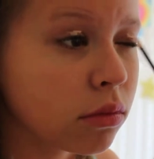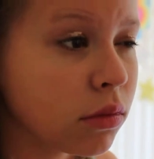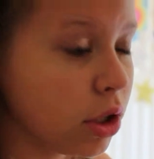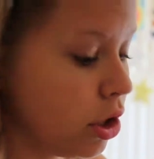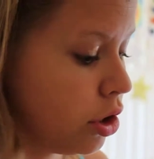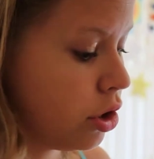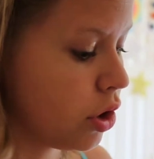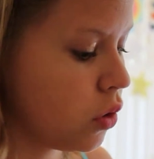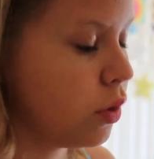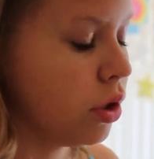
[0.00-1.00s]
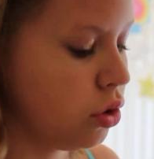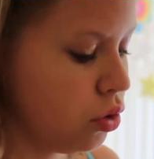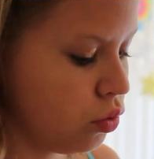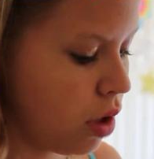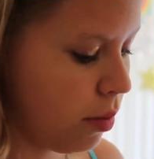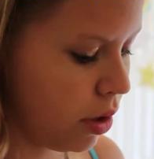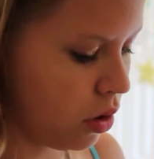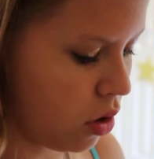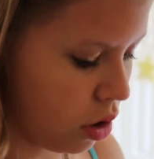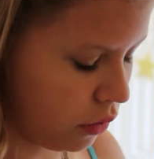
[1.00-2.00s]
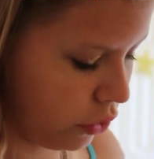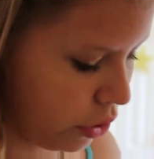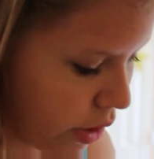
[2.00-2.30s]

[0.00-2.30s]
And you're just going to rub it all over your